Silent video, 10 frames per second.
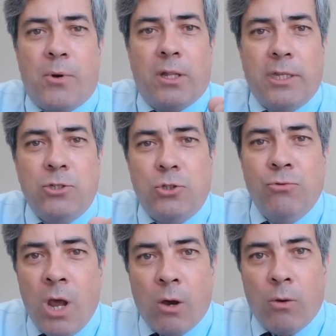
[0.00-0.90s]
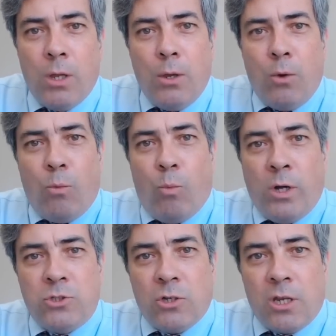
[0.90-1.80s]
But at least you know,
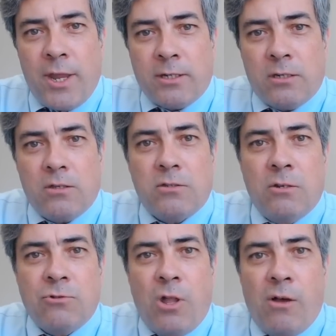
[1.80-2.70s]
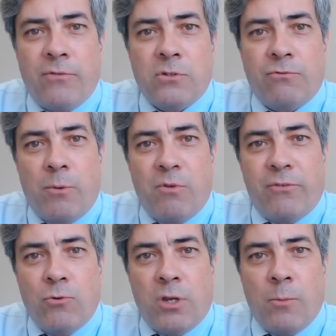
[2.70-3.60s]
once you're connected to the central office, from
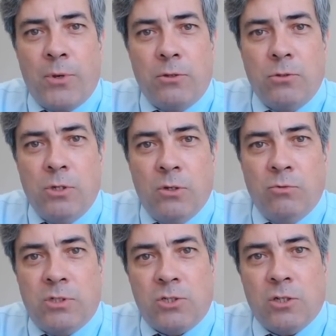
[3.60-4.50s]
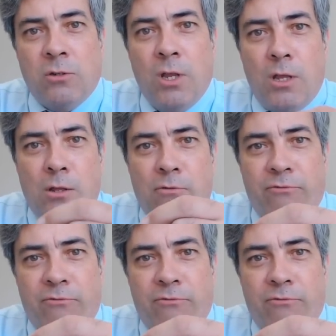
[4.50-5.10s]
the phone company to you, digital,